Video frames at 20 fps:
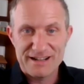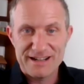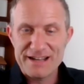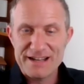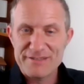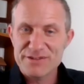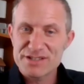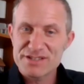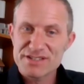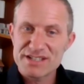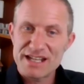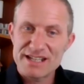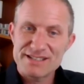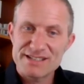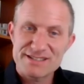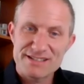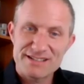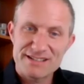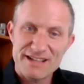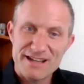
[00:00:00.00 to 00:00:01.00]
I have the
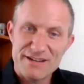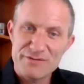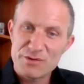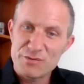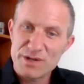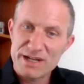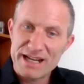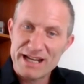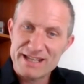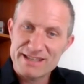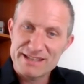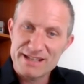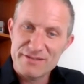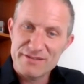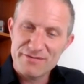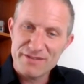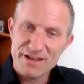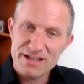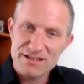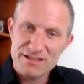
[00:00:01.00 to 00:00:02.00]
sense that everyone had
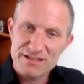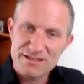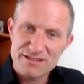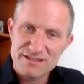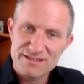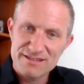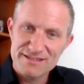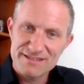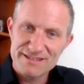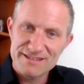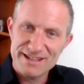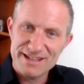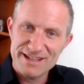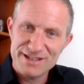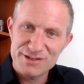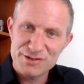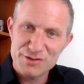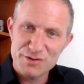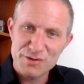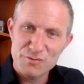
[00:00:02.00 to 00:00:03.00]
their faith
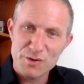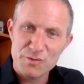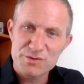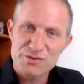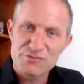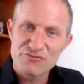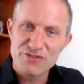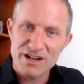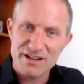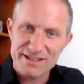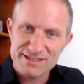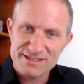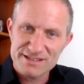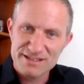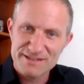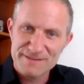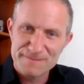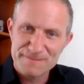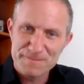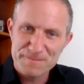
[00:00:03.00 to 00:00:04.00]
in doing what was right,
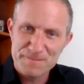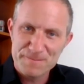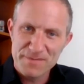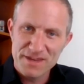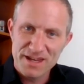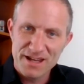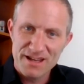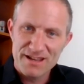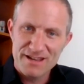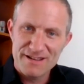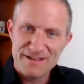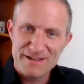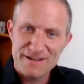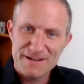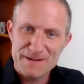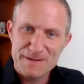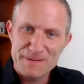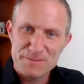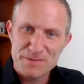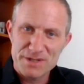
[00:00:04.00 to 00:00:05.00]

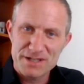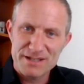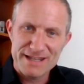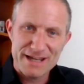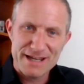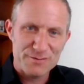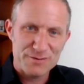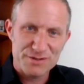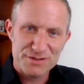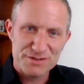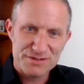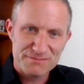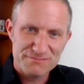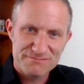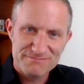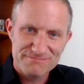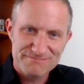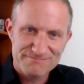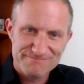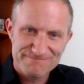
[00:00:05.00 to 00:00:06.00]
and that was
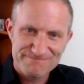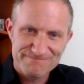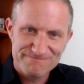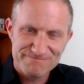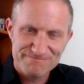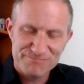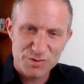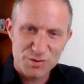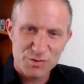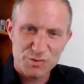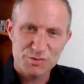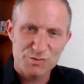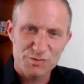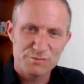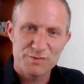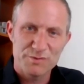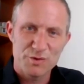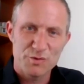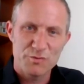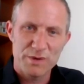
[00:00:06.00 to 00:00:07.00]

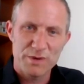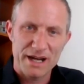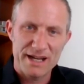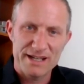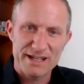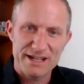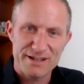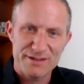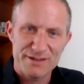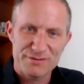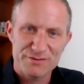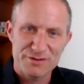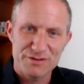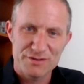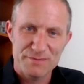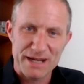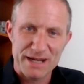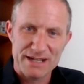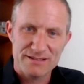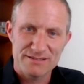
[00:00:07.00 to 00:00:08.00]
all played out
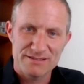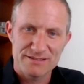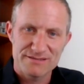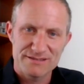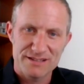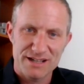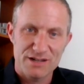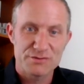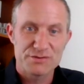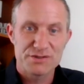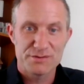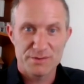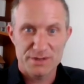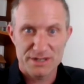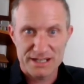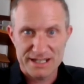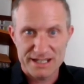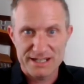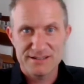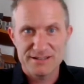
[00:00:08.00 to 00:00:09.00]
through the battle, and
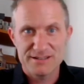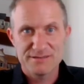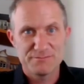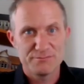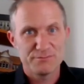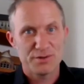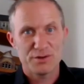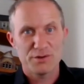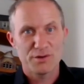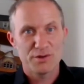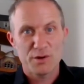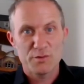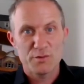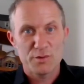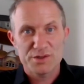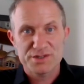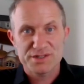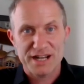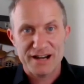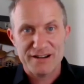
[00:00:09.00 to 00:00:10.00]
ultimately, but although it
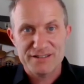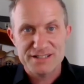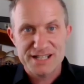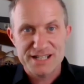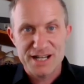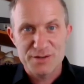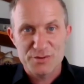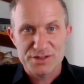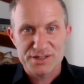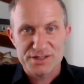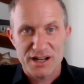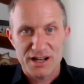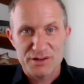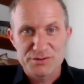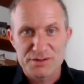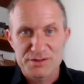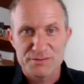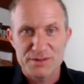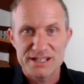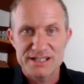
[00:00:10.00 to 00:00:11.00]
wasn't guaranteed, was it,
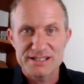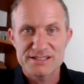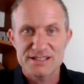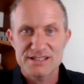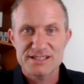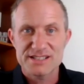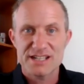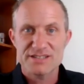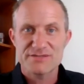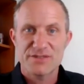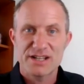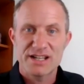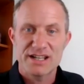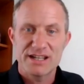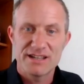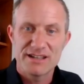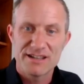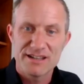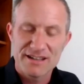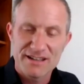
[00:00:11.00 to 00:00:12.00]
ultimately successfully?
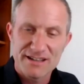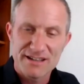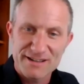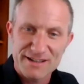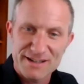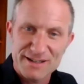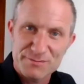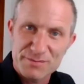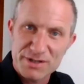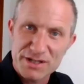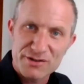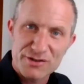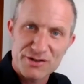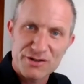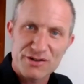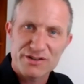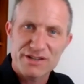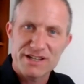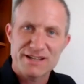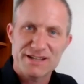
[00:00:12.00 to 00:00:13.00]
But it could
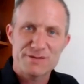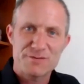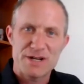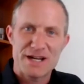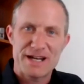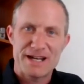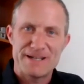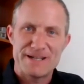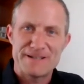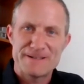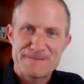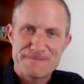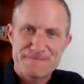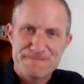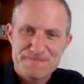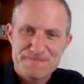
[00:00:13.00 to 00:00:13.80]
have gone the other way.